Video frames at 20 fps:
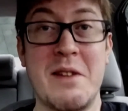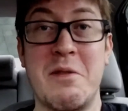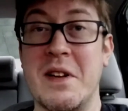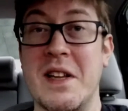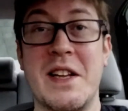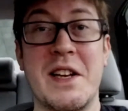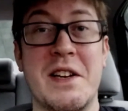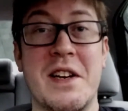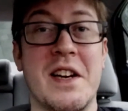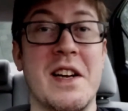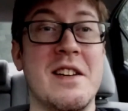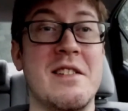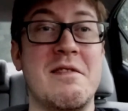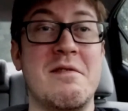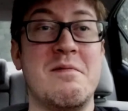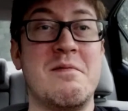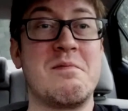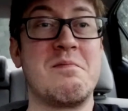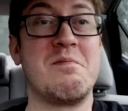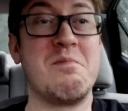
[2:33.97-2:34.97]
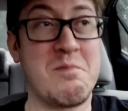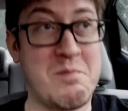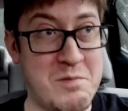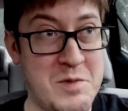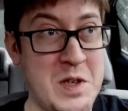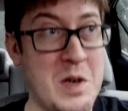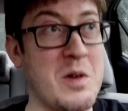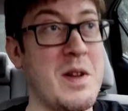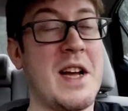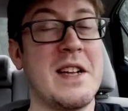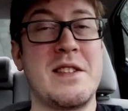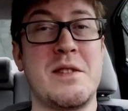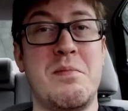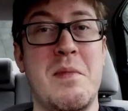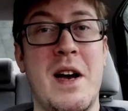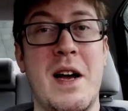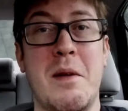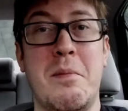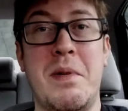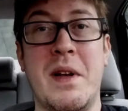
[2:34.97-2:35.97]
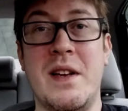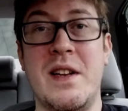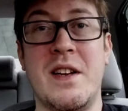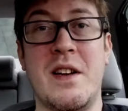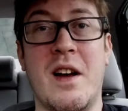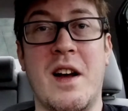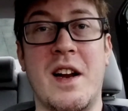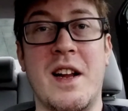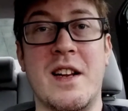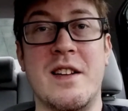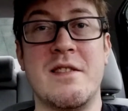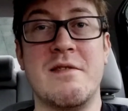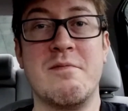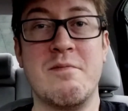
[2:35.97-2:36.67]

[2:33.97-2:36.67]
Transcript: really good. So that's my opinion on it.